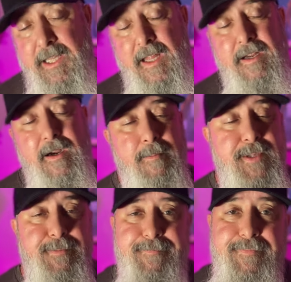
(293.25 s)
the other
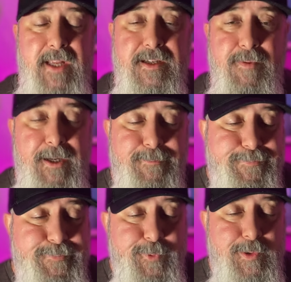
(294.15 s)
hubs as well.
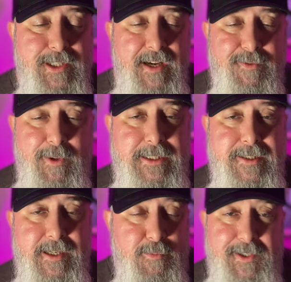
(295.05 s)
we'll just have to wait
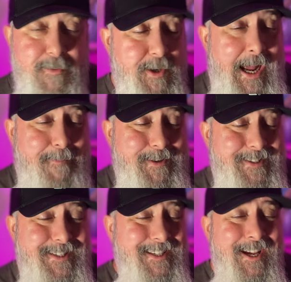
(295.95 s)
and see. We'll see what
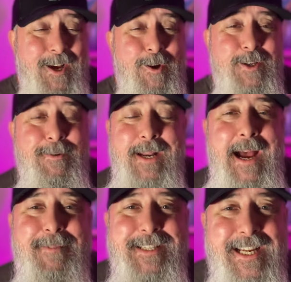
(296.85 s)
happens. See what
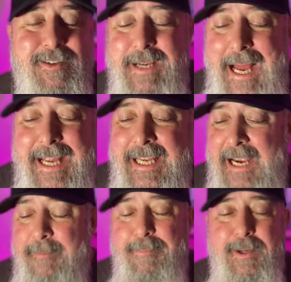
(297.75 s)
happens next week. I
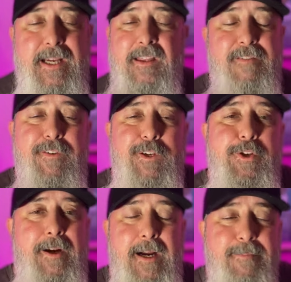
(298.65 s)
can't predict the
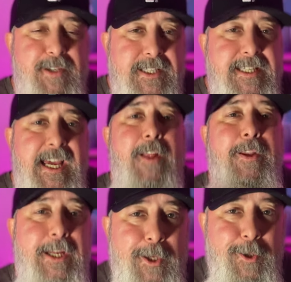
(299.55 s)
future. I'm just
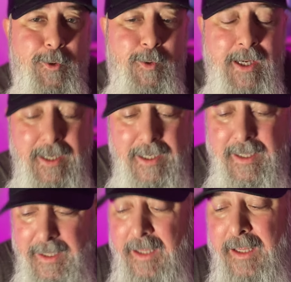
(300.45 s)
telling you,
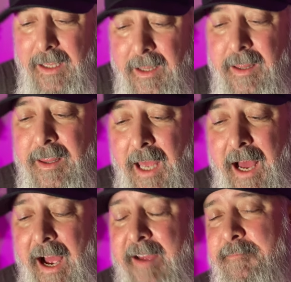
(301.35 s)

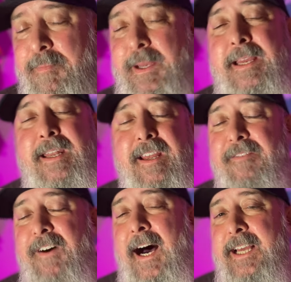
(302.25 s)
I've been
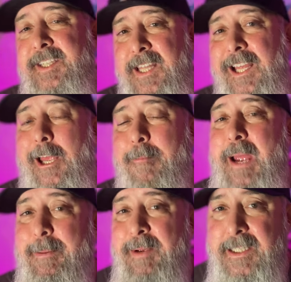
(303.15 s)
advised that there
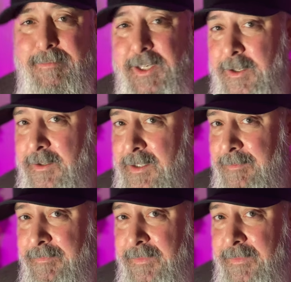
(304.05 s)
may be some news